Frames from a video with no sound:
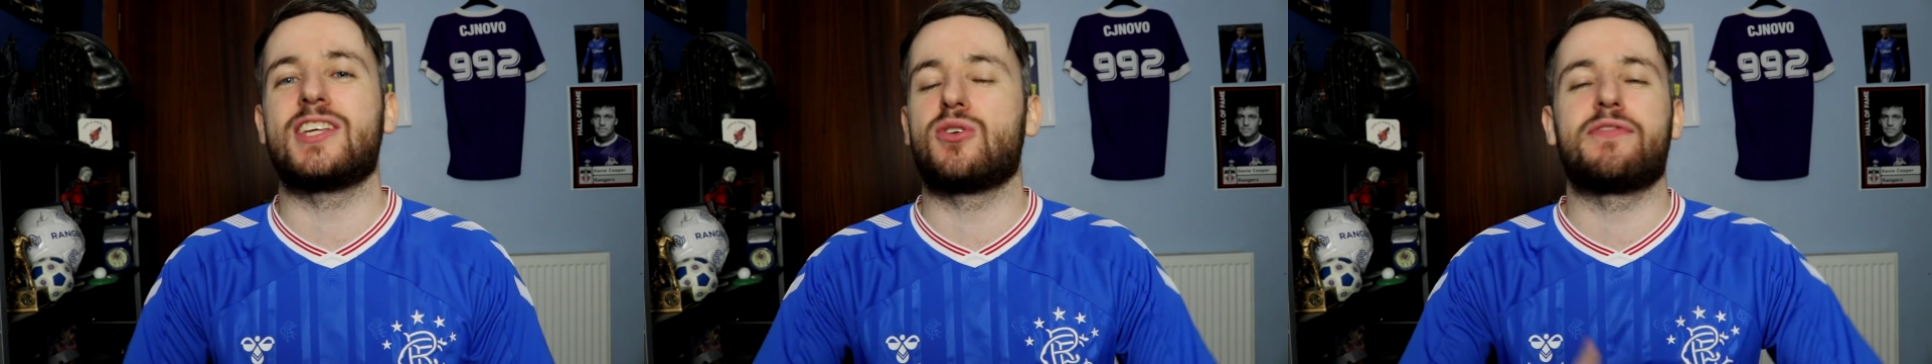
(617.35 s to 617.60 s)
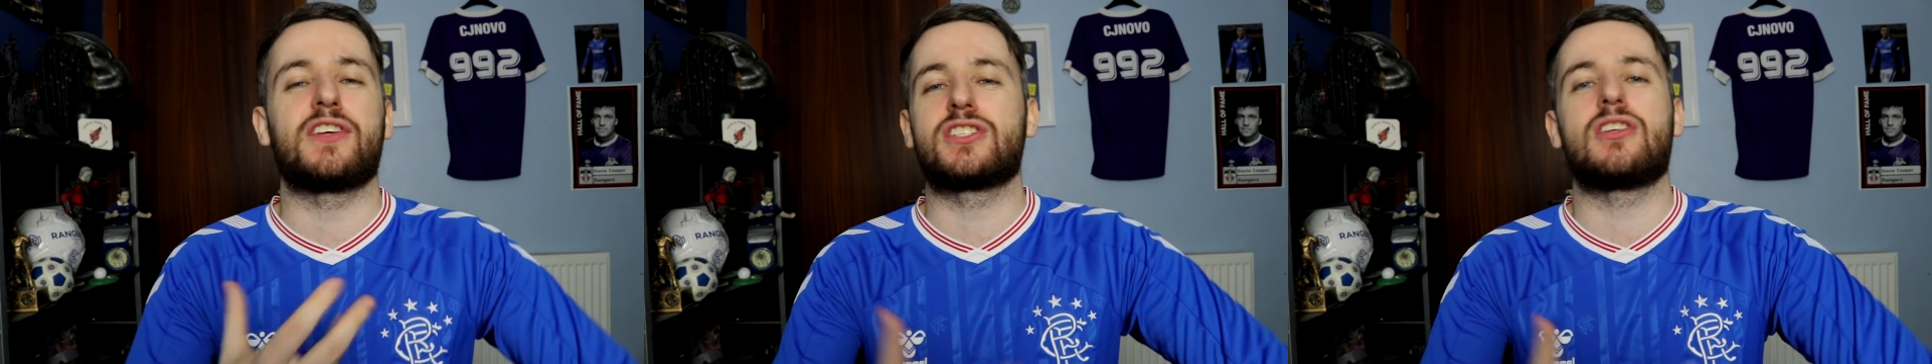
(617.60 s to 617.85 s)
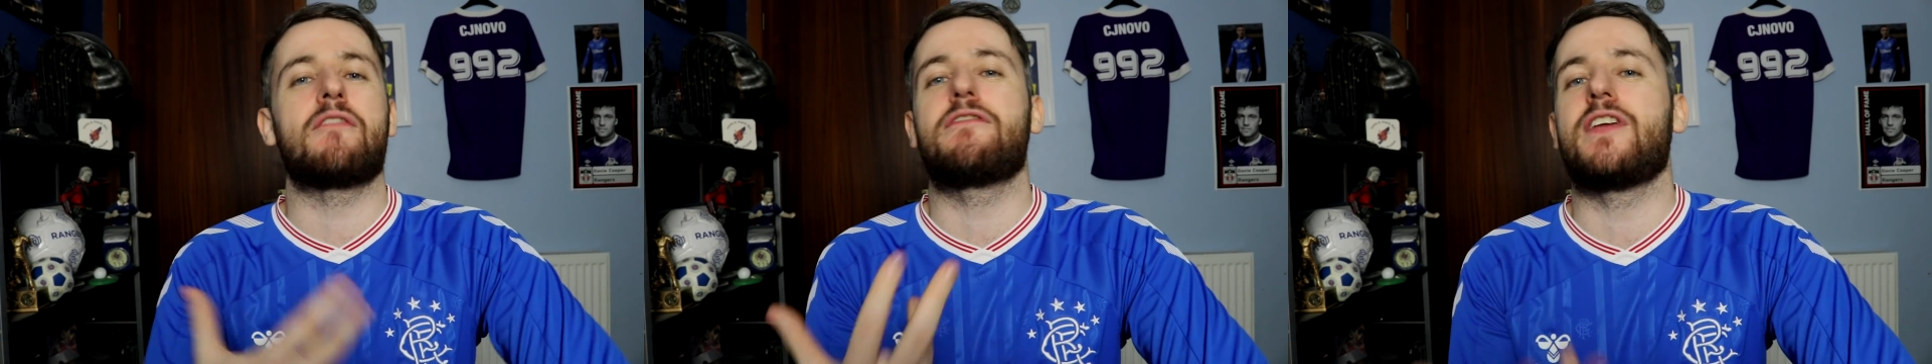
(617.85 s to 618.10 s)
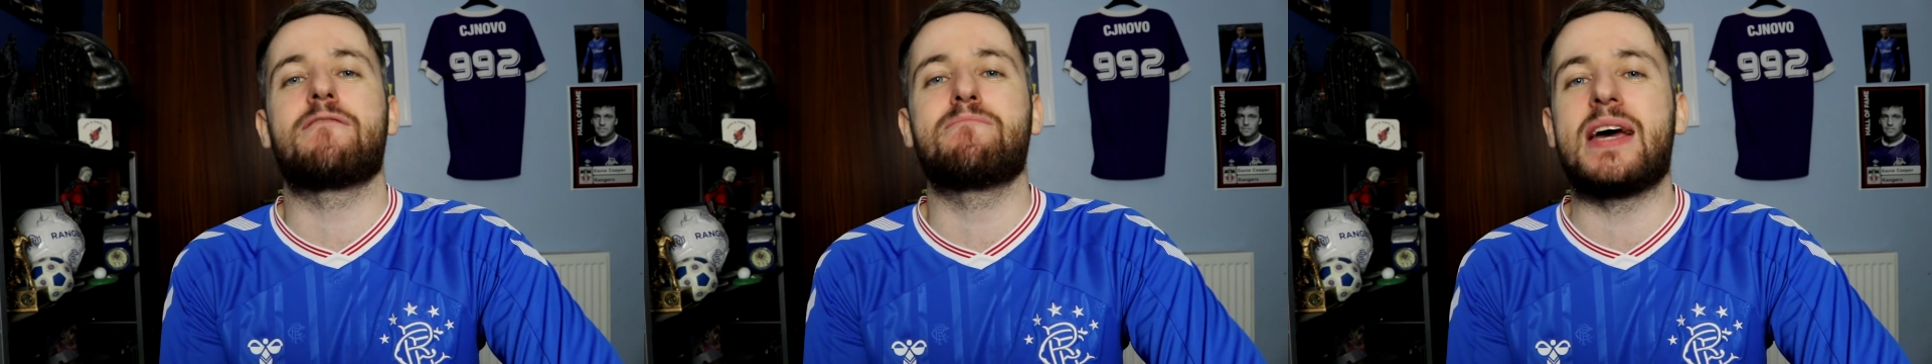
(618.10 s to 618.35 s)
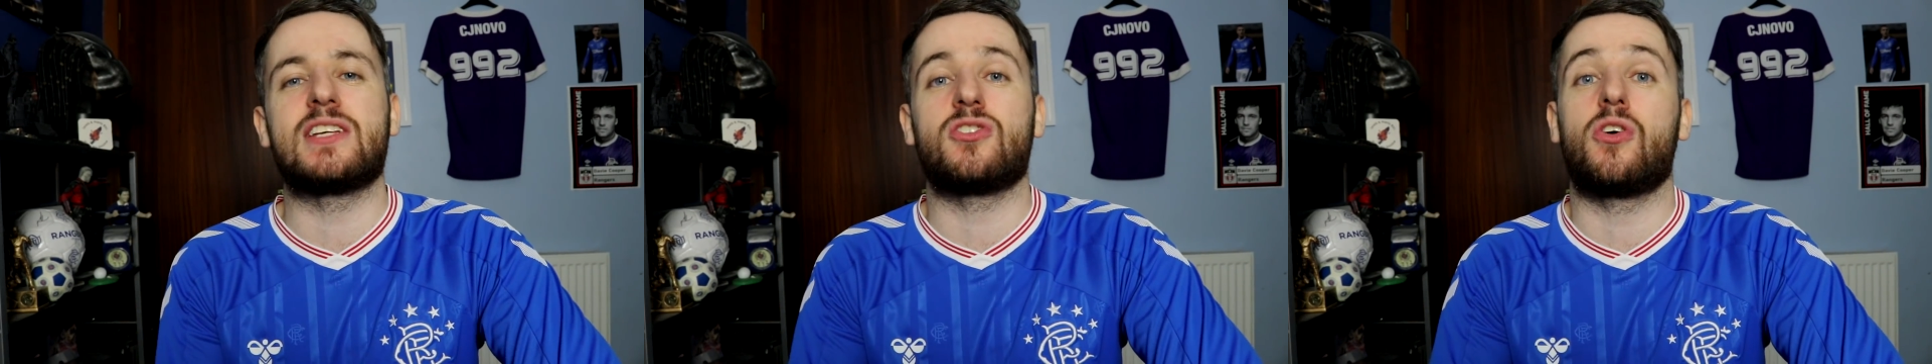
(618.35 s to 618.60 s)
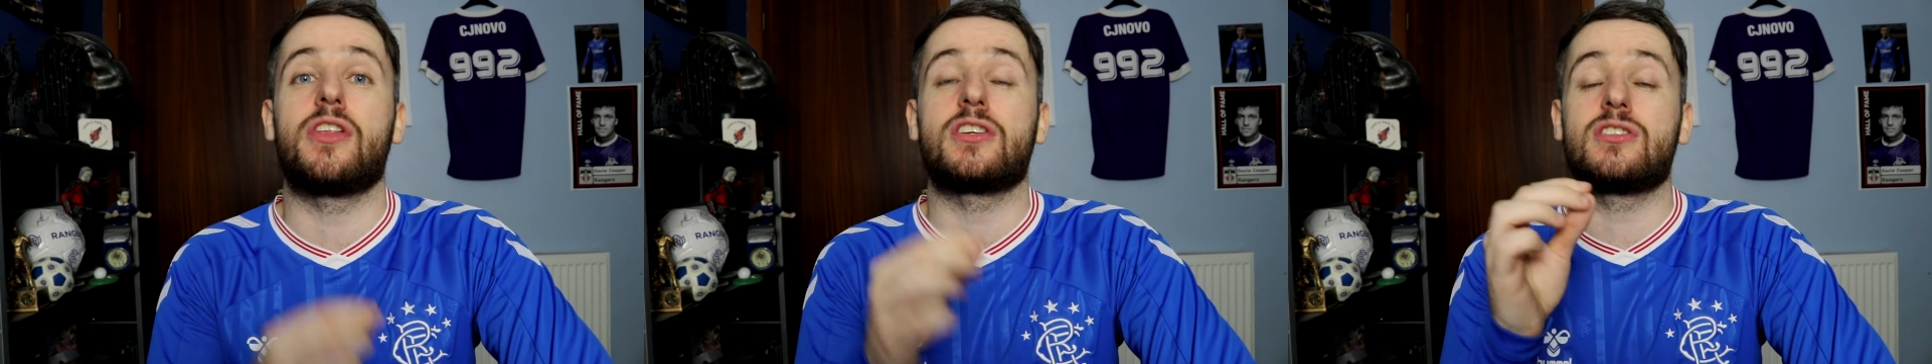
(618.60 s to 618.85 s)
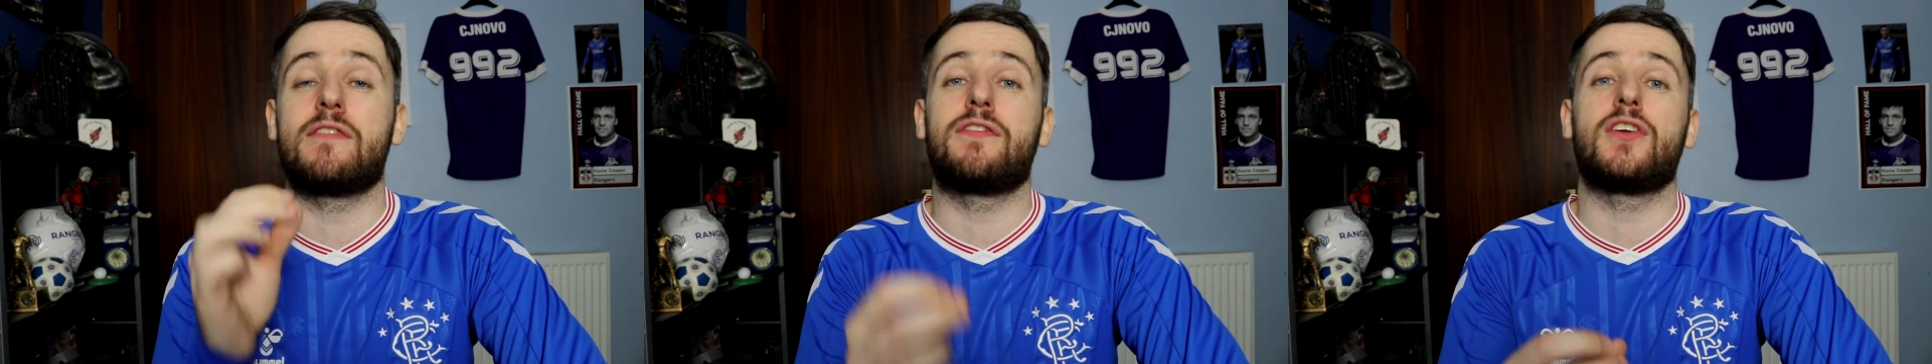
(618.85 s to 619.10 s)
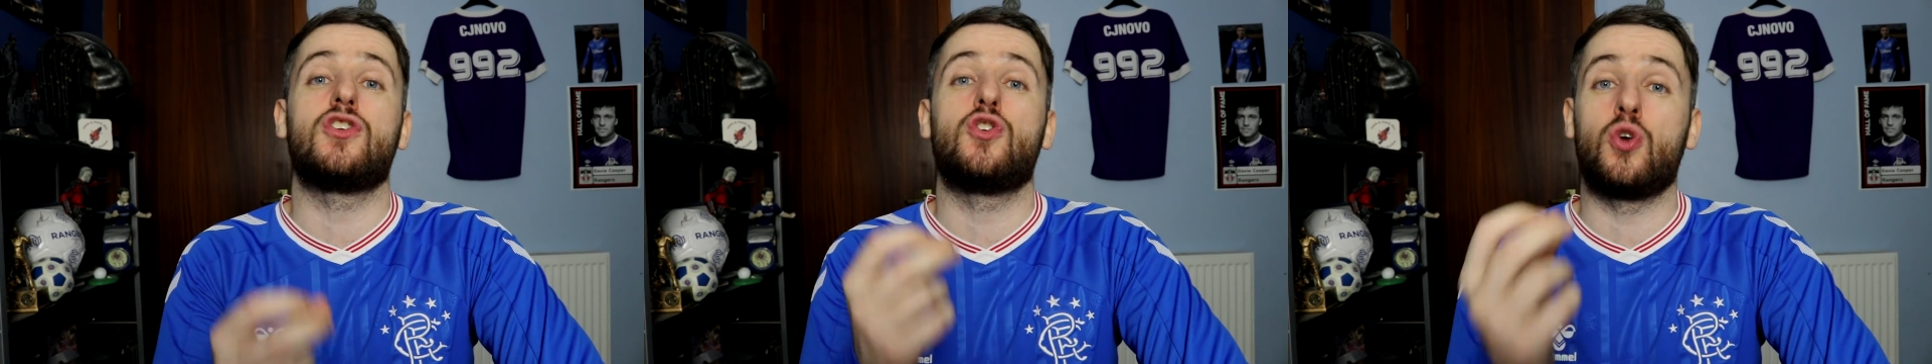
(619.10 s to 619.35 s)
So if there's something I've missed or there's
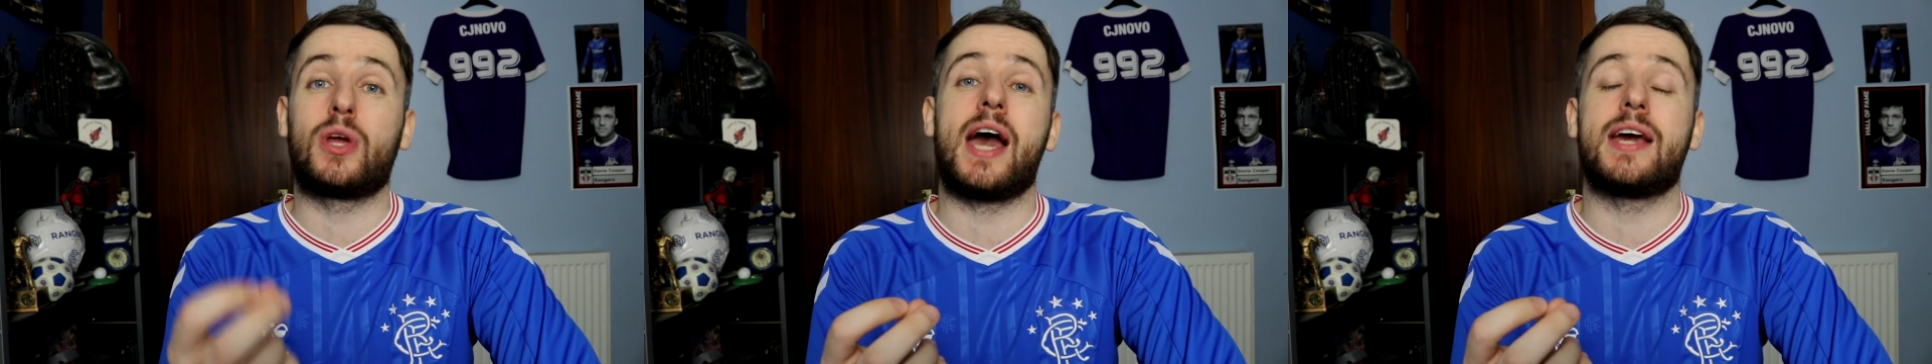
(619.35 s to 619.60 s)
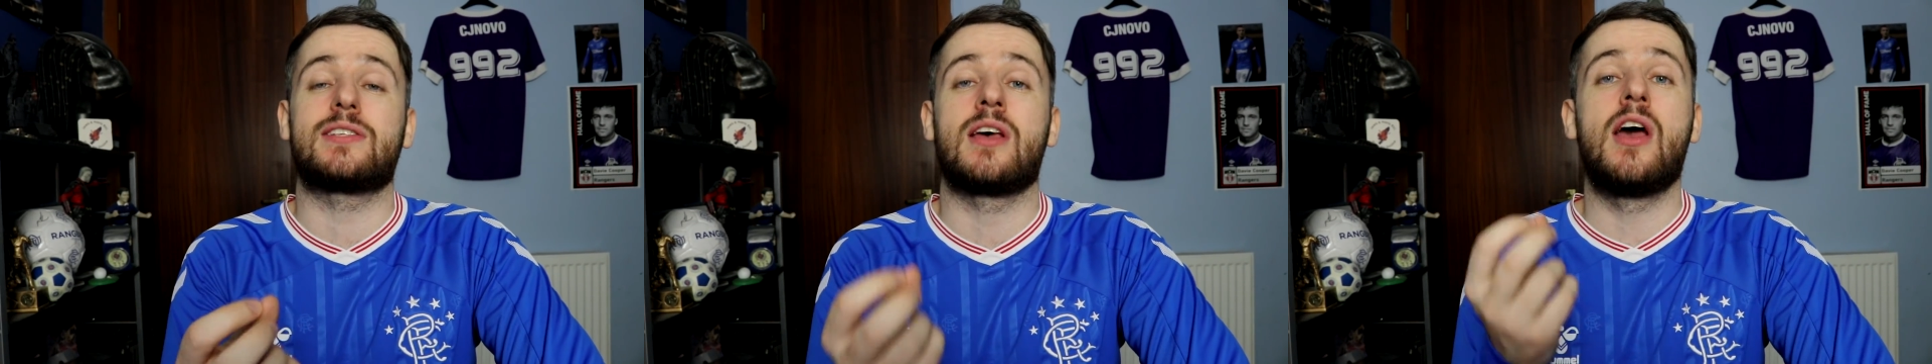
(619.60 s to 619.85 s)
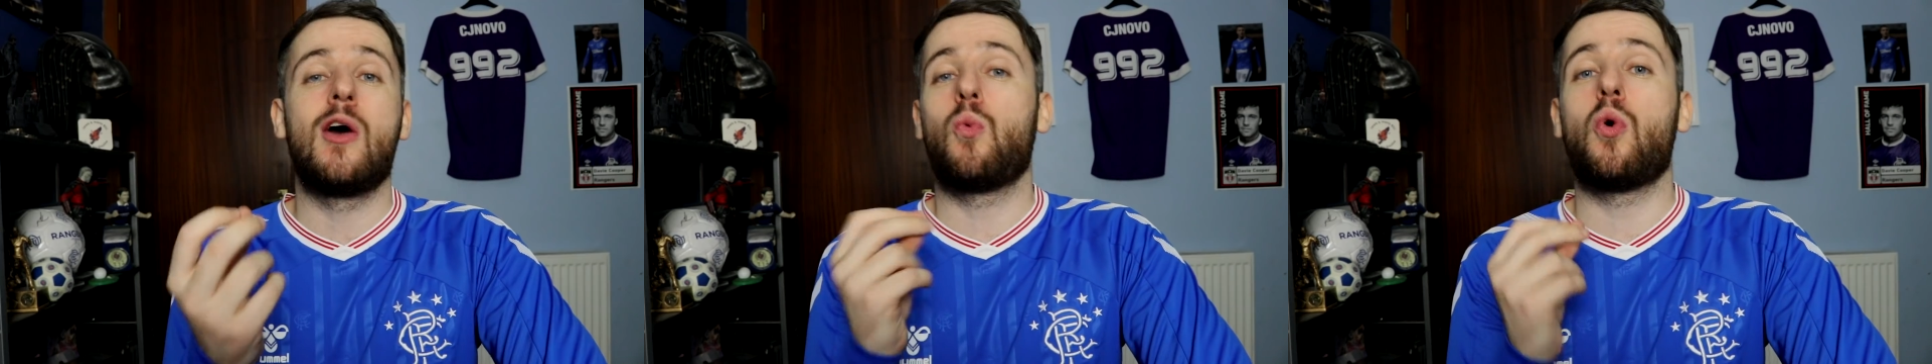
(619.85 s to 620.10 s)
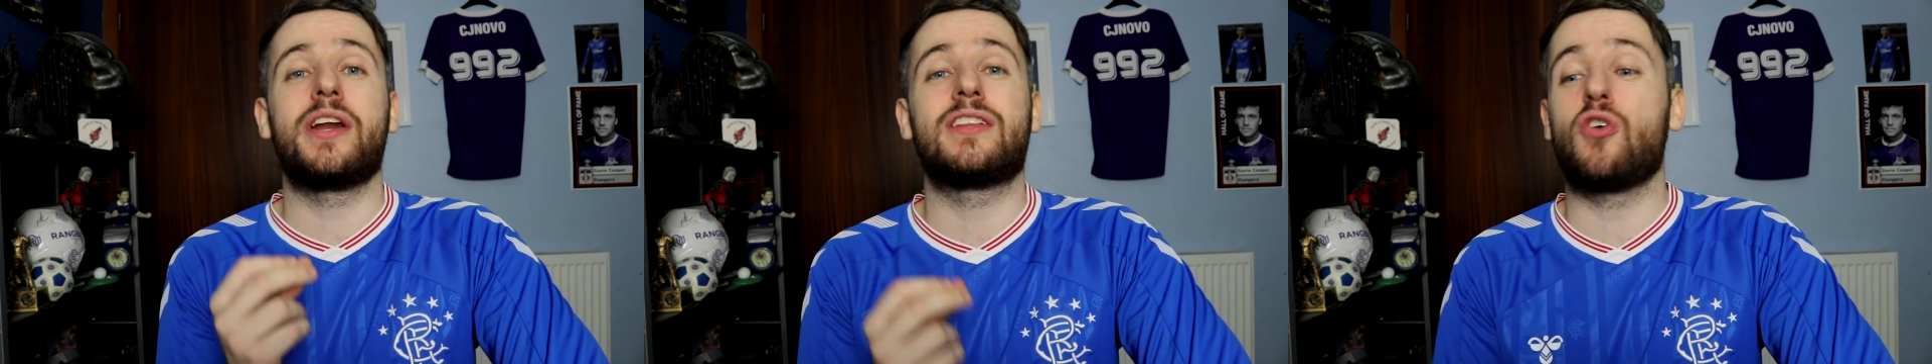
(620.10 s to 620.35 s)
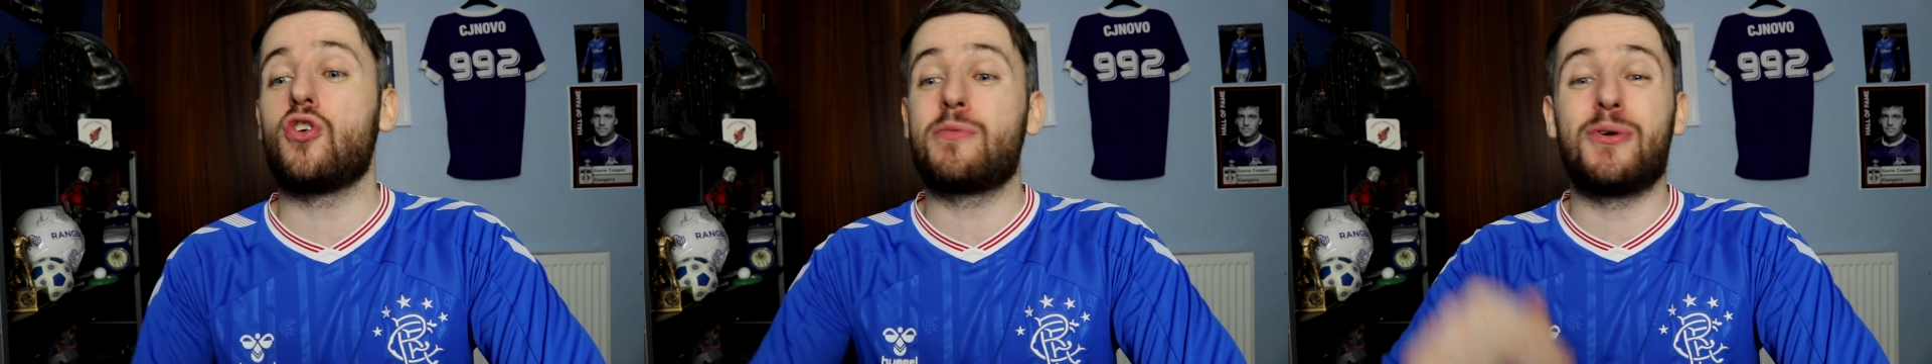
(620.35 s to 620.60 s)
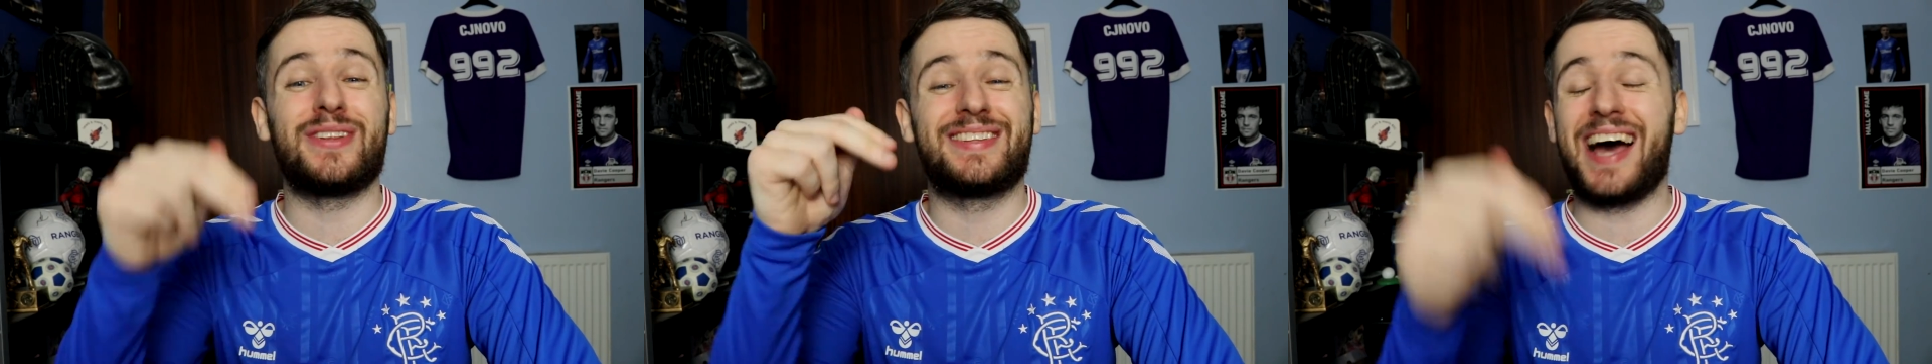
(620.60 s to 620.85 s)
something you guys want to talk about,